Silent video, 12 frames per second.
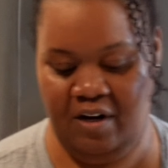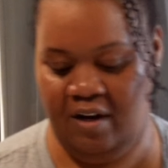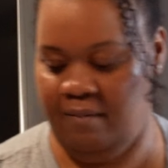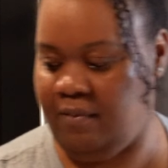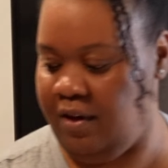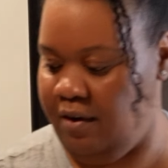it
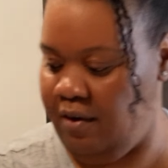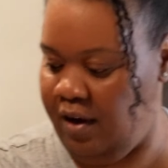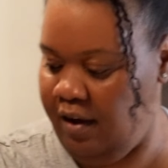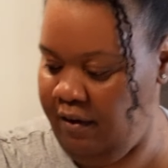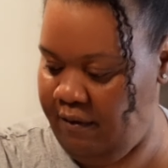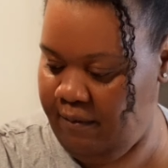up though,
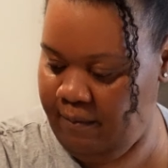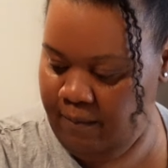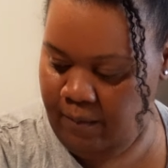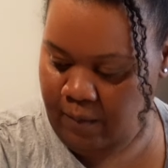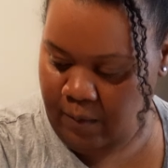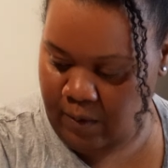huh?
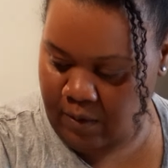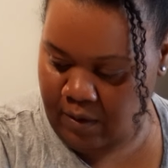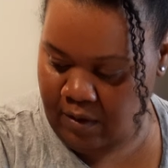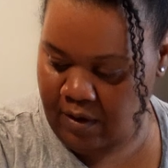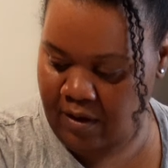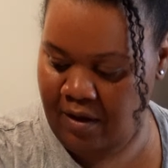
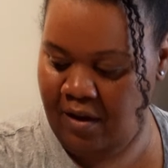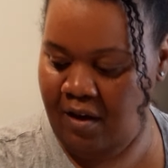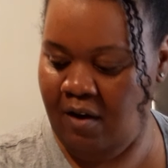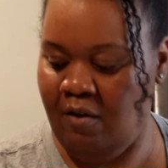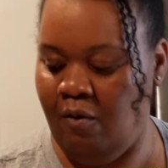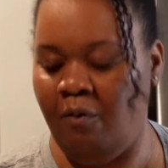
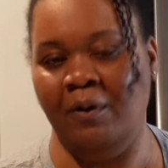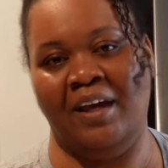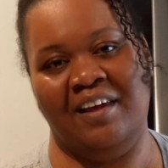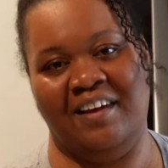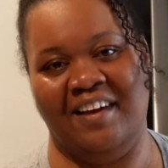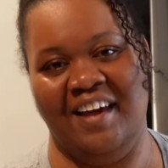Well, we
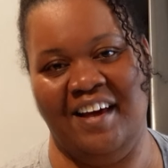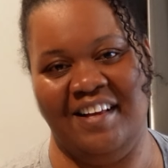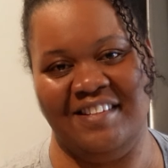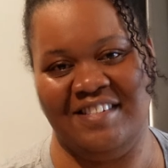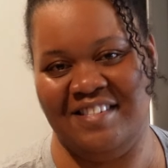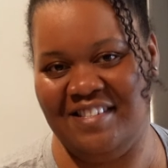
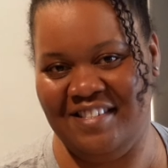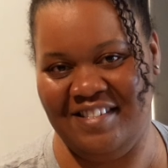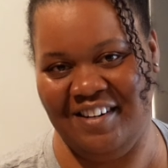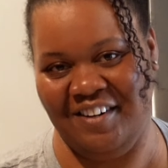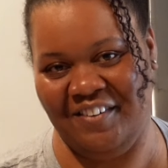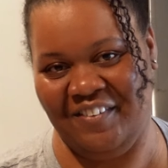can't
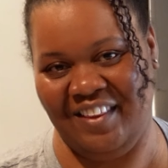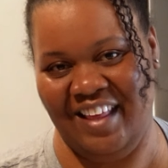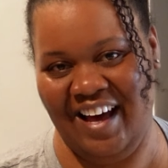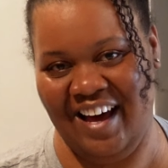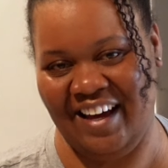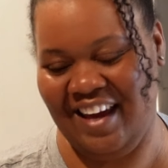stir it with
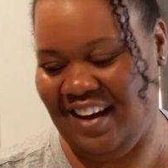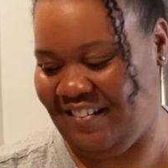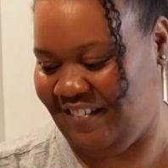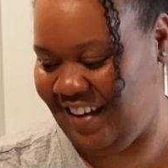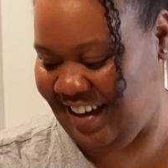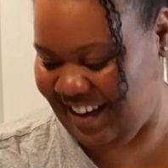that, can
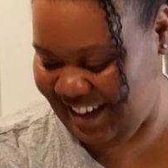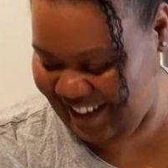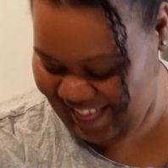we?